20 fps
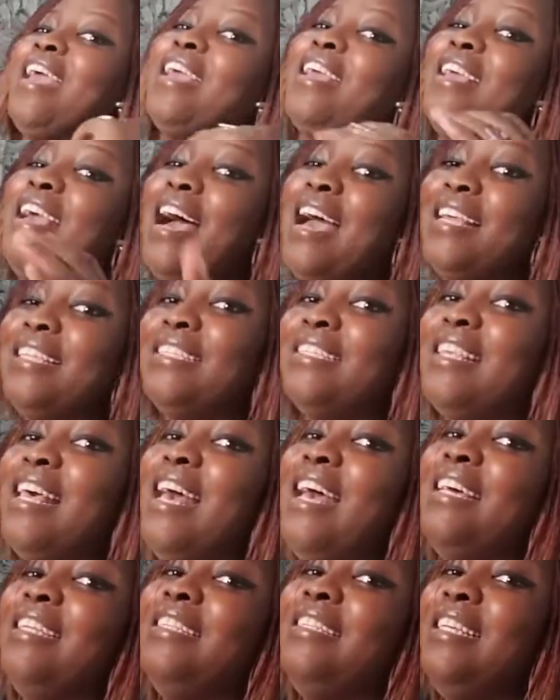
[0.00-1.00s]
guys,
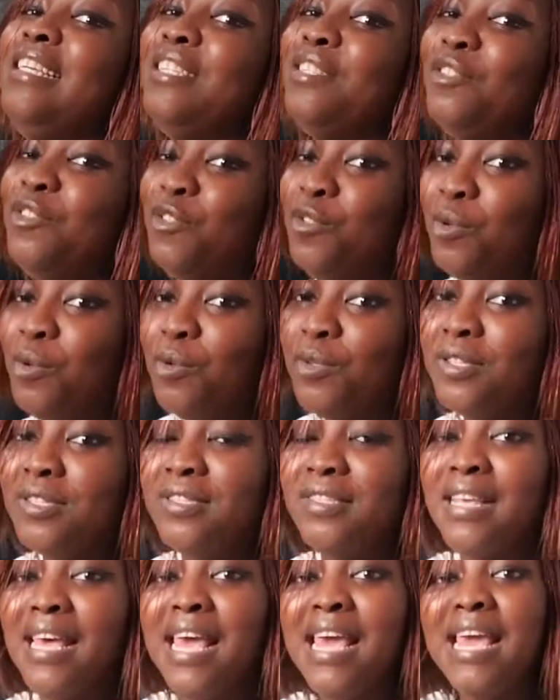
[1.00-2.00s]
this
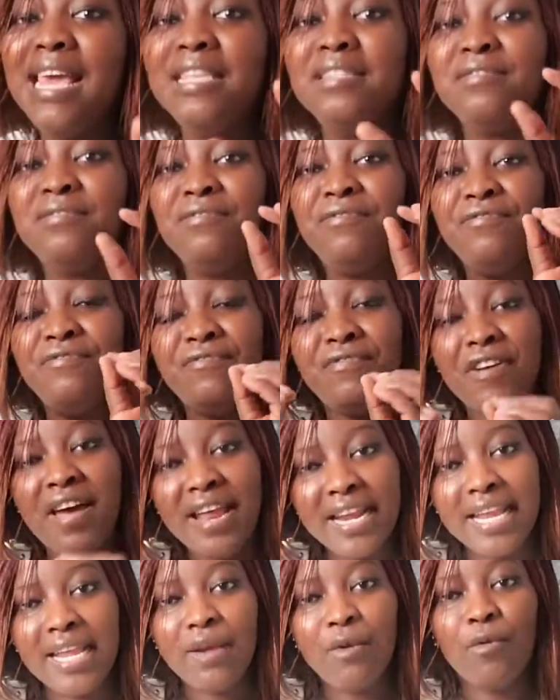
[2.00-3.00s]
juice is
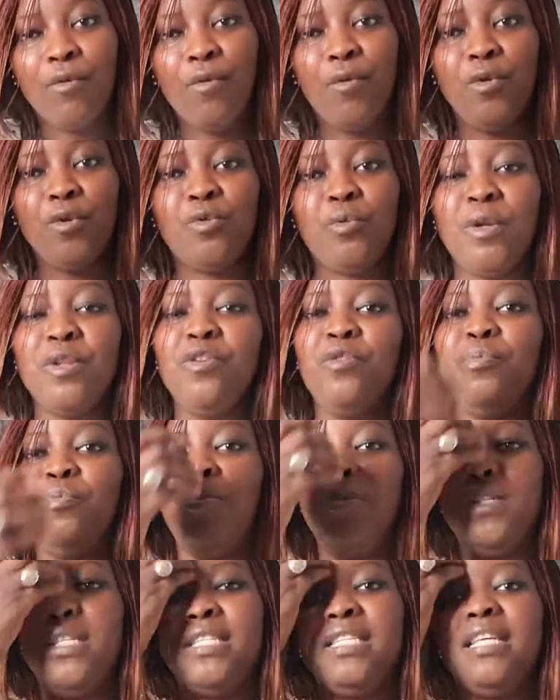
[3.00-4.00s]
very good when you
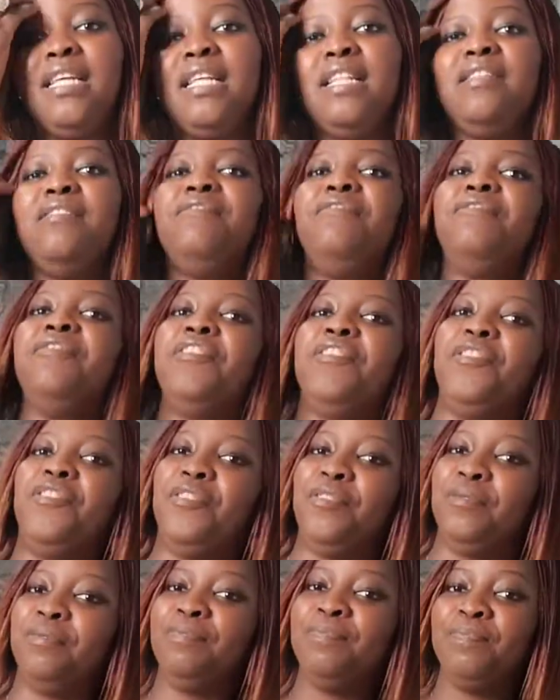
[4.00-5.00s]
put it in the
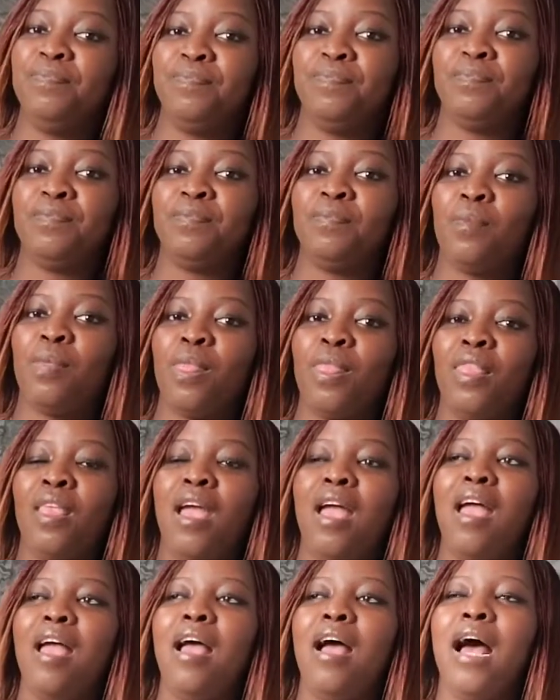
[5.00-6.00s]
fridge
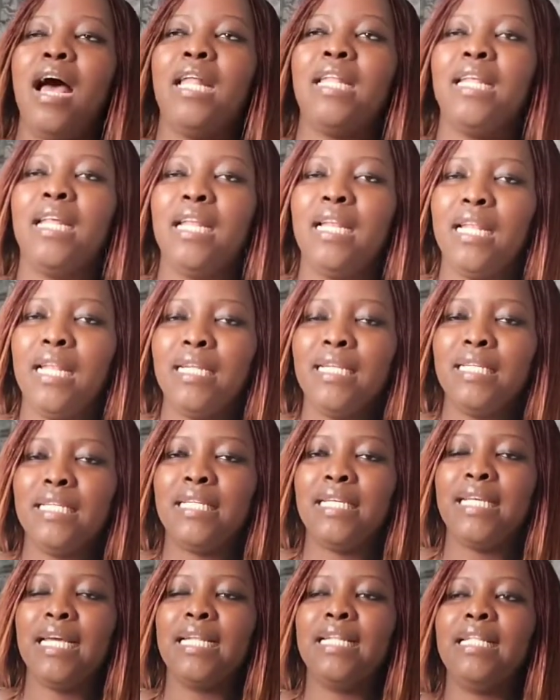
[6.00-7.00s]
and then let
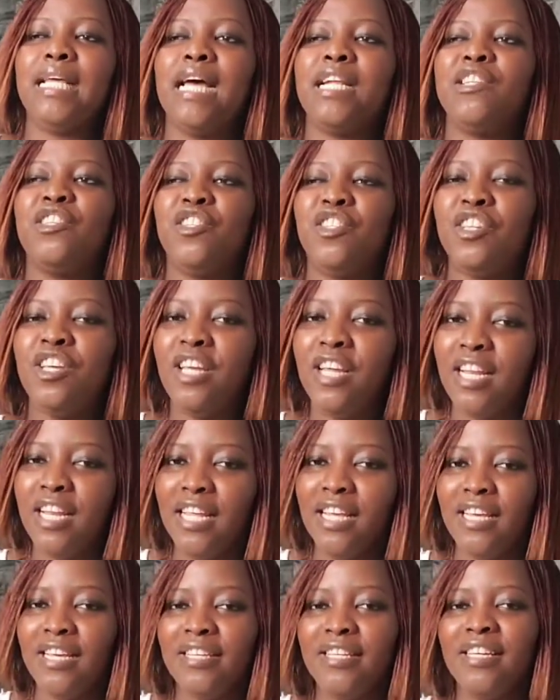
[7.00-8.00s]
it get that
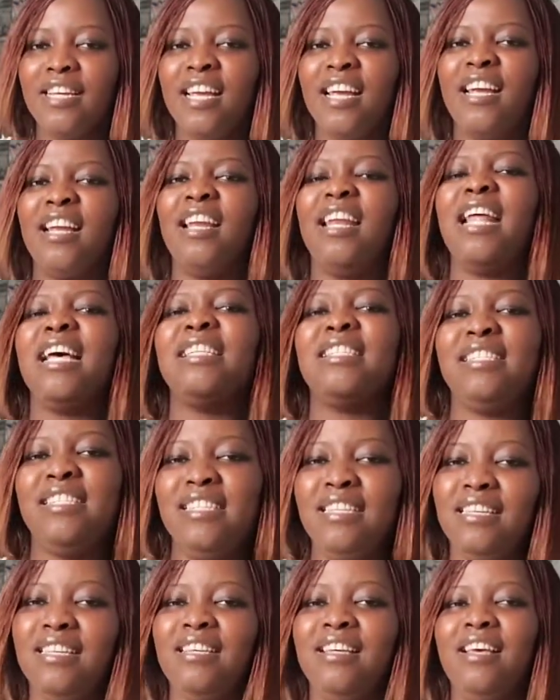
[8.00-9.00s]
chilly,
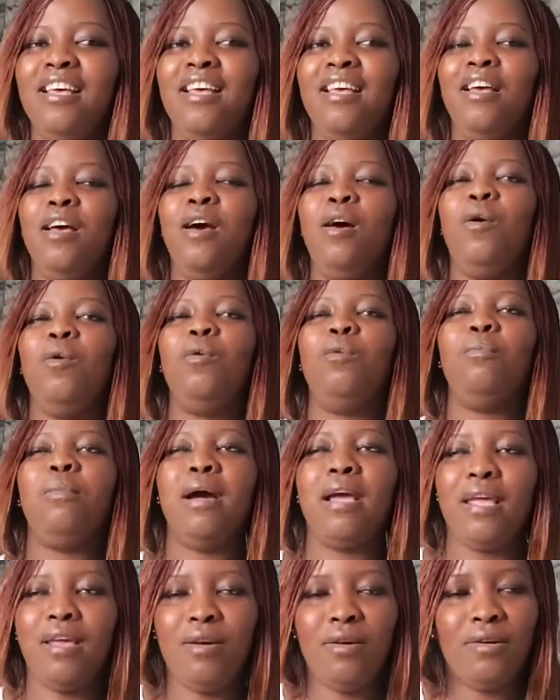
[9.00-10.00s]
glassy. Oh
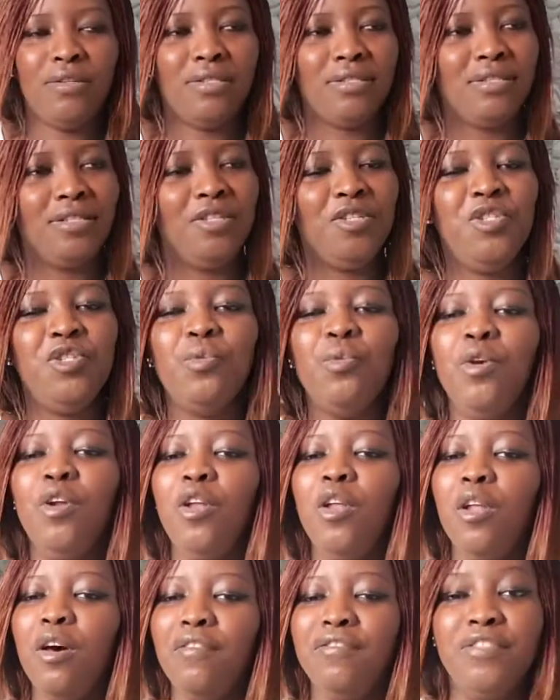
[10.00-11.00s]
my God, you will
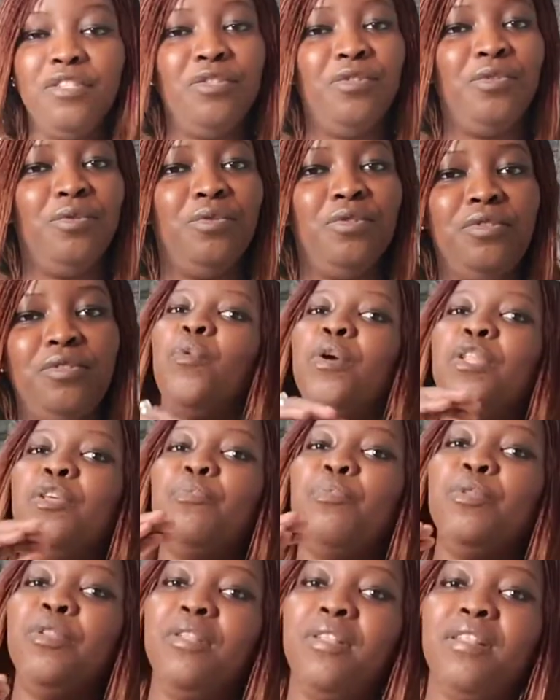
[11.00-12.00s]
love the juice. When you
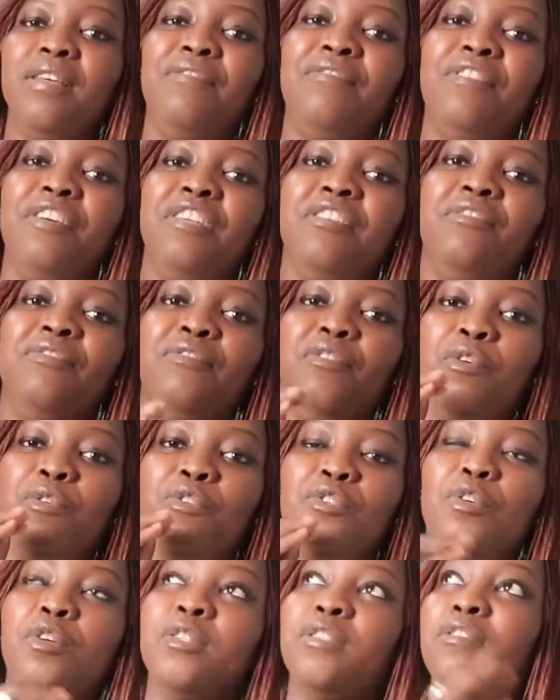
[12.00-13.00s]
put it in the fridge for
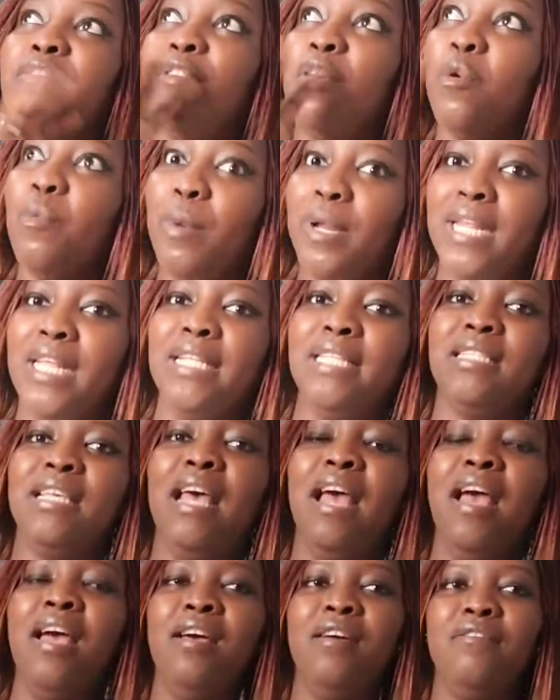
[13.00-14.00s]
just few minutes,
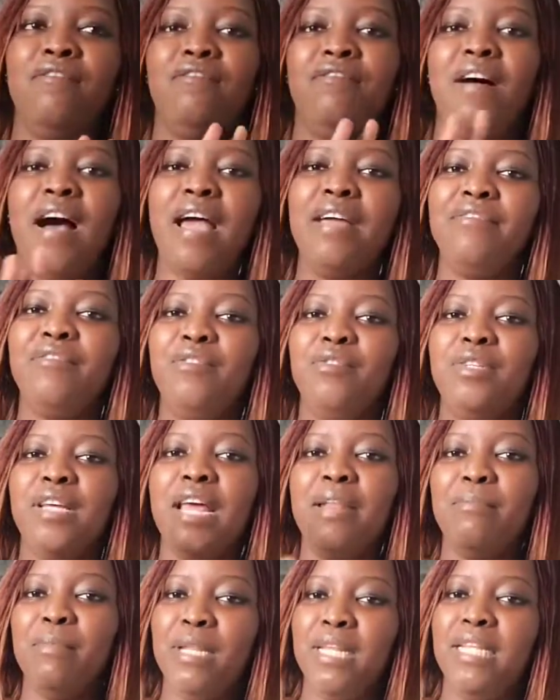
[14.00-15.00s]
5 to
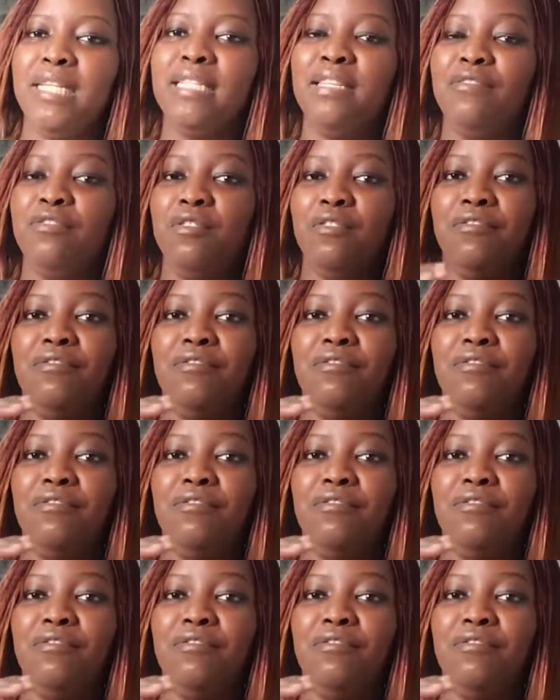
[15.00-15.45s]
10 minutes, if your